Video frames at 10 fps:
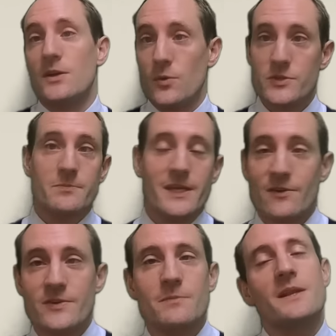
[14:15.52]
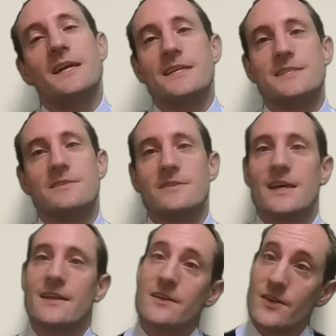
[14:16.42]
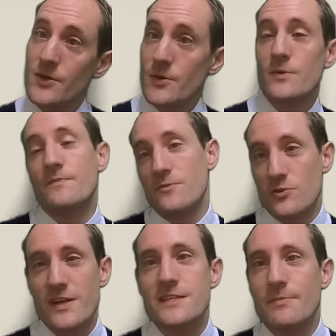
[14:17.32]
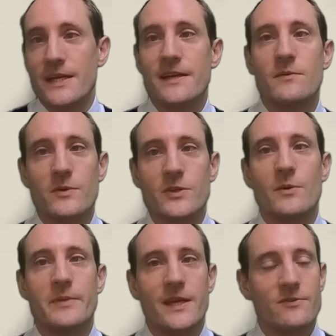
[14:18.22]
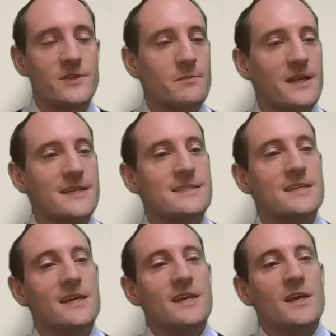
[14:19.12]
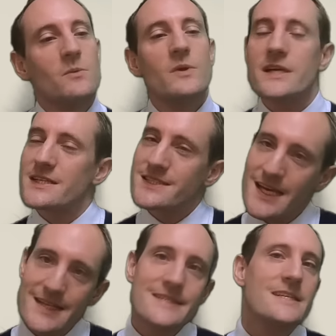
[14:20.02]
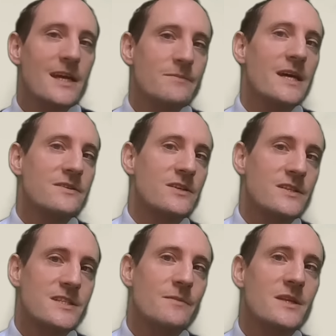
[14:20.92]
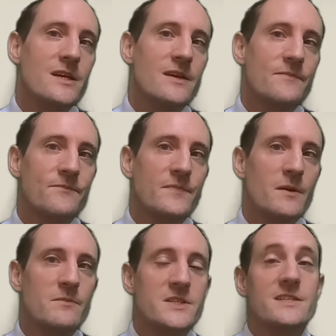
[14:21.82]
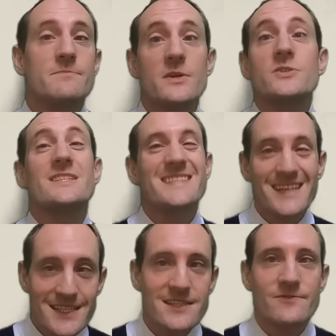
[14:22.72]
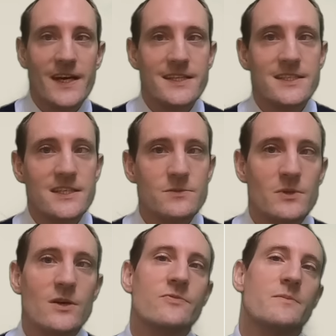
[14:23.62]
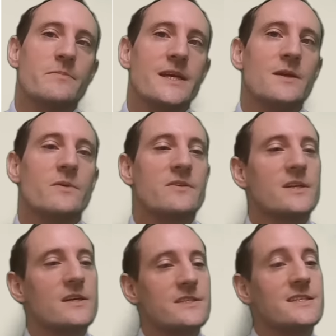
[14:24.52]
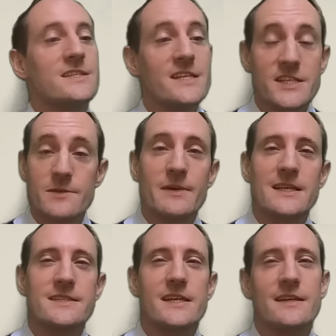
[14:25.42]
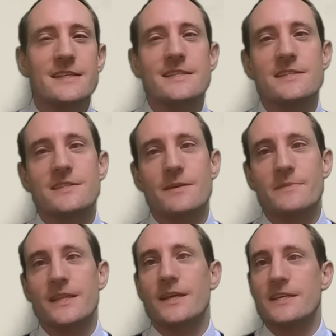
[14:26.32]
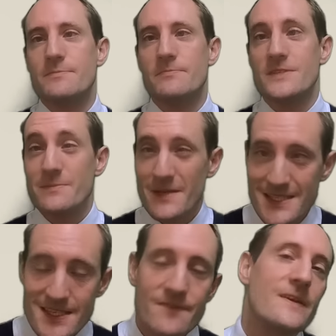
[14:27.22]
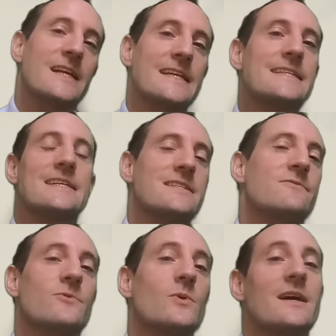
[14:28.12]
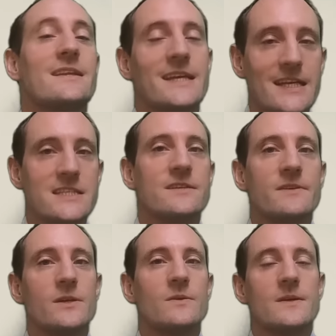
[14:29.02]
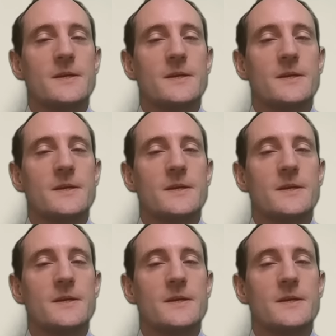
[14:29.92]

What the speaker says: ought to be offered a place and who regrettably will not be offered a place. What it tends to come down to, some of the most decisive factors will often be with regards to teachability. And this is something that is specifically tested for at the interview.